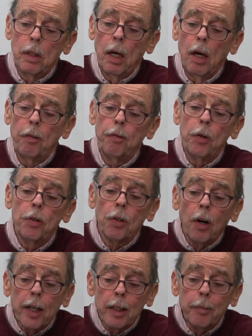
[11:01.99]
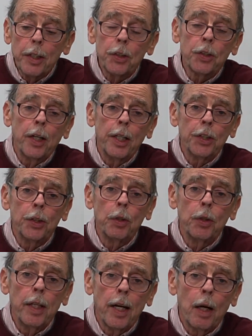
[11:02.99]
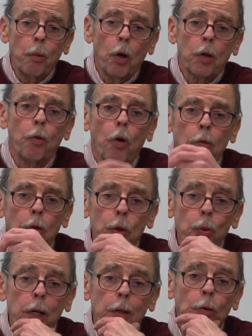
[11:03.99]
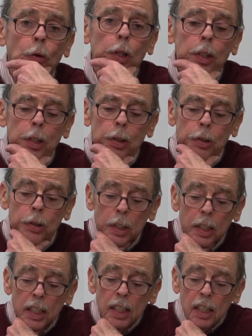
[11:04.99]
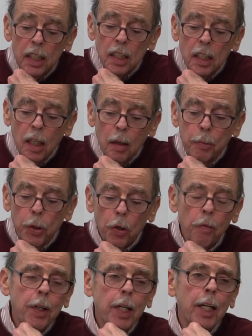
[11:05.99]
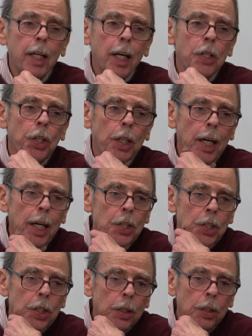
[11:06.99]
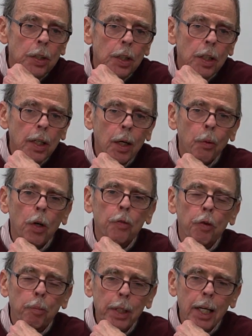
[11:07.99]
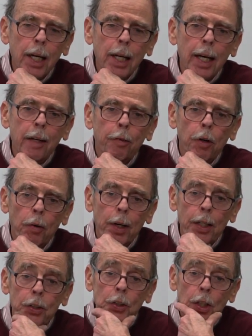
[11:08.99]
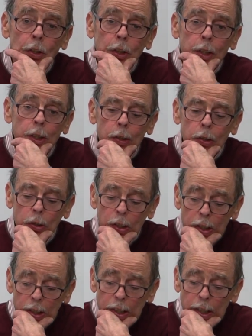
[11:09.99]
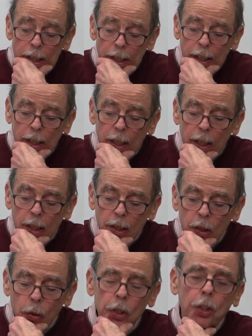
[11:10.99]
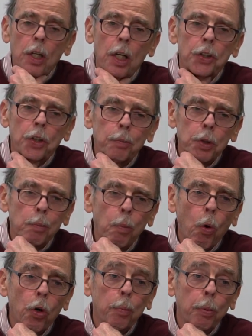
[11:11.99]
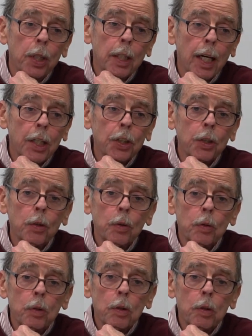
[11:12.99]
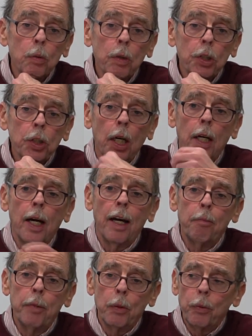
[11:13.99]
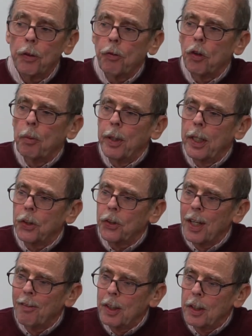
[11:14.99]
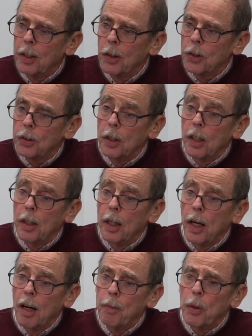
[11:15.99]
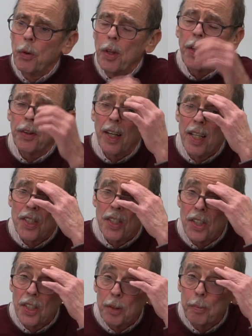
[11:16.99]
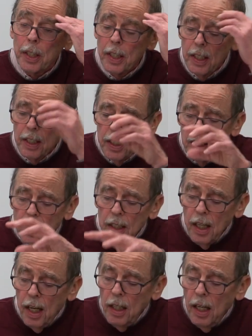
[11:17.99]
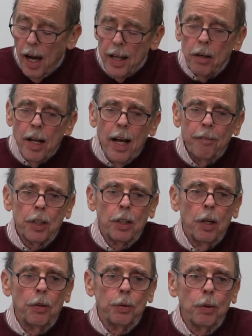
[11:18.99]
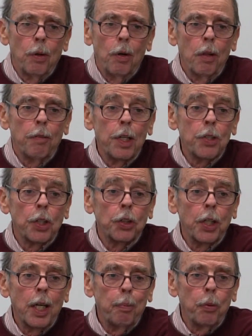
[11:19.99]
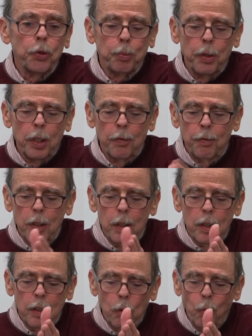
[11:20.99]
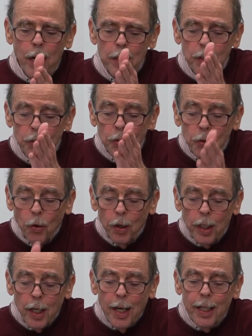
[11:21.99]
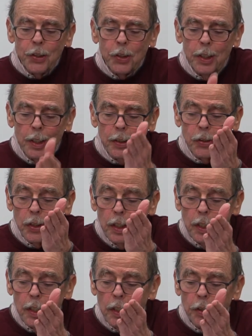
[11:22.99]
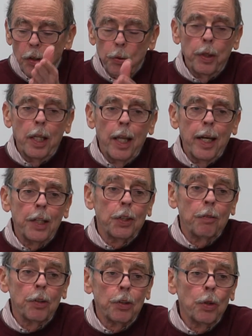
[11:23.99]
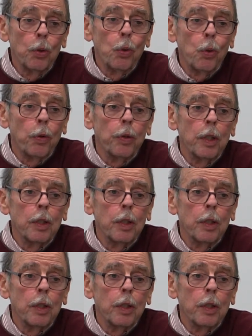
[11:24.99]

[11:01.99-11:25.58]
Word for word: uh, Food and Drug Administration that I worked for for 24 years, uh, Bureau of Indian Education, and I worked for BIA for around six years, and uh, U.S. Customs and Border Protection, which I've been with for the past seven years. And I've been with other agencies, but I don't have to go through all of these examples, but the way this is organized is the three legs of the stool.